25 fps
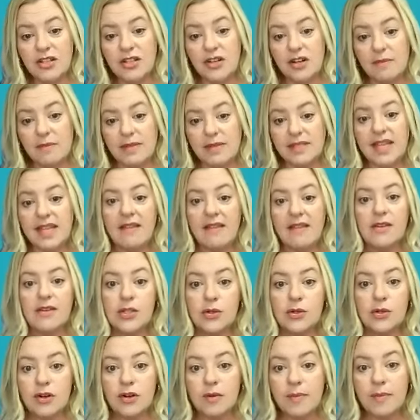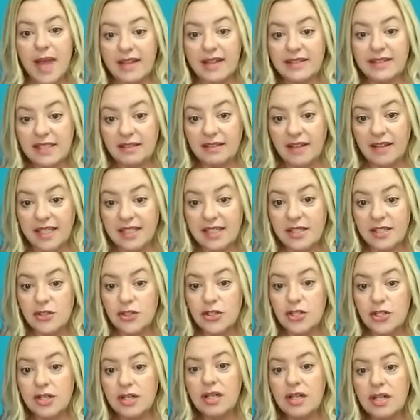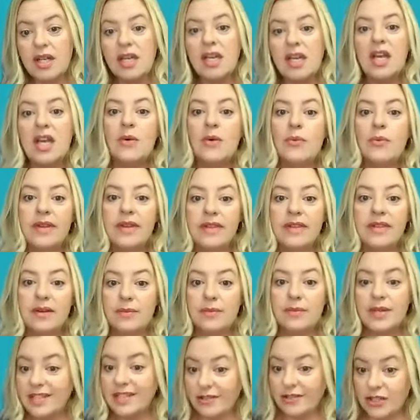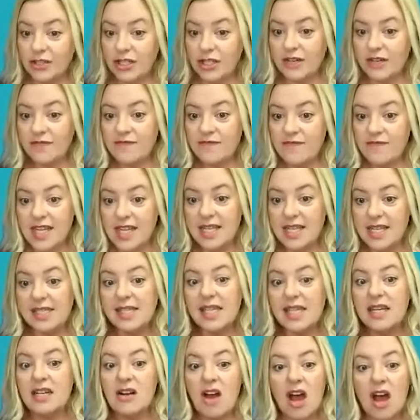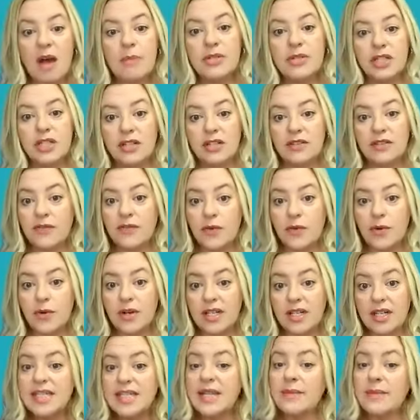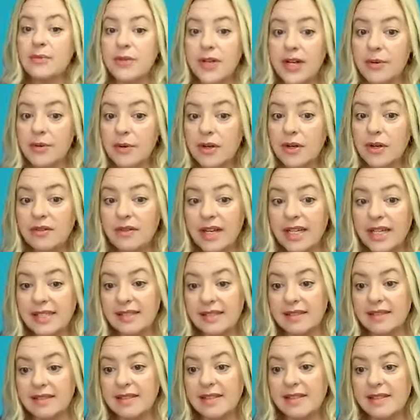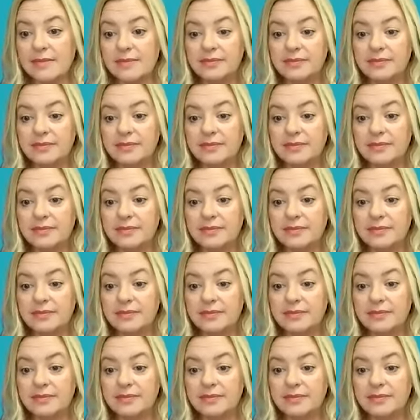therapists have a shorter path to licensure with a reduction in fees and an option for a temporary work license.